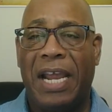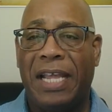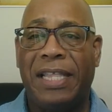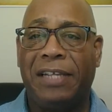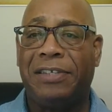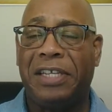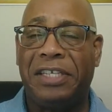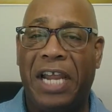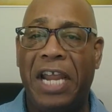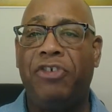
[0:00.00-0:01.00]
And that's
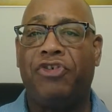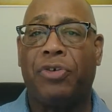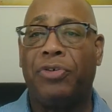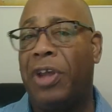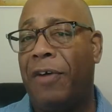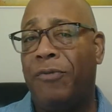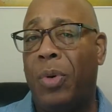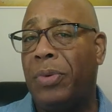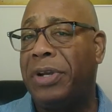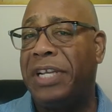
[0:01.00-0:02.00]
the dangers of
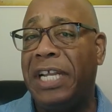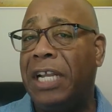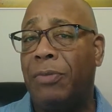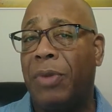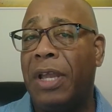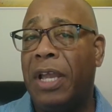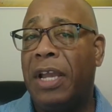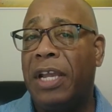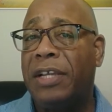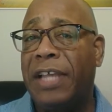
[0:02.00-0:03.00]
what we're dealing
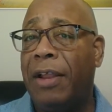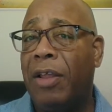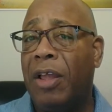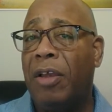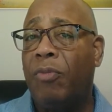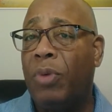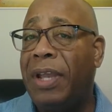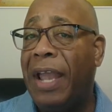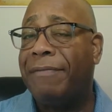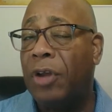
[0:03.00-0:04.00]
with, is that
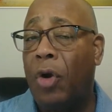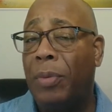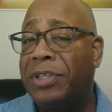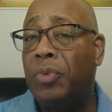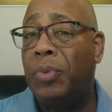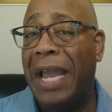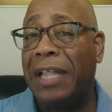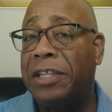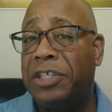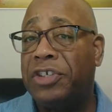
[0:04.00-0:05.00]
we have to always do
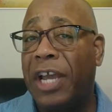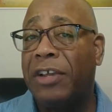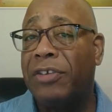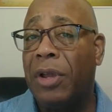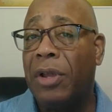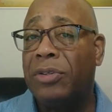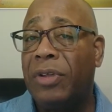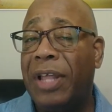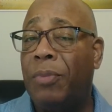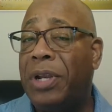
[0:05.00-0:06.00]
reality checks
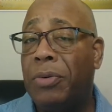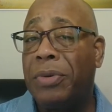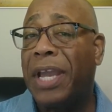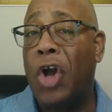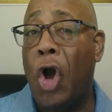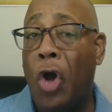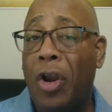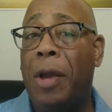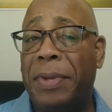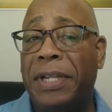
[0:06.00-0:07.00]
so that we don't get
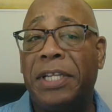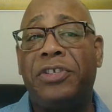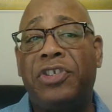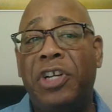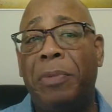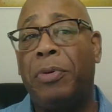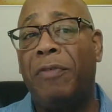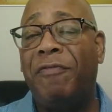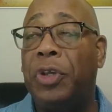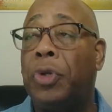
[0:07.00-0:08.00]
caught up in this
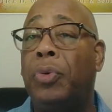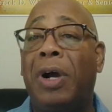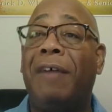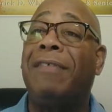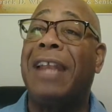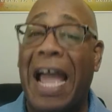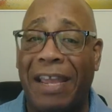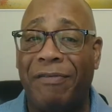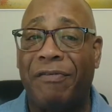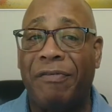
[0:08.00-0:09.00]
temporal view of
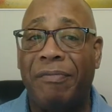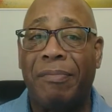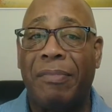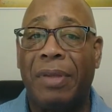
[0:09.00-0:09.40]
life.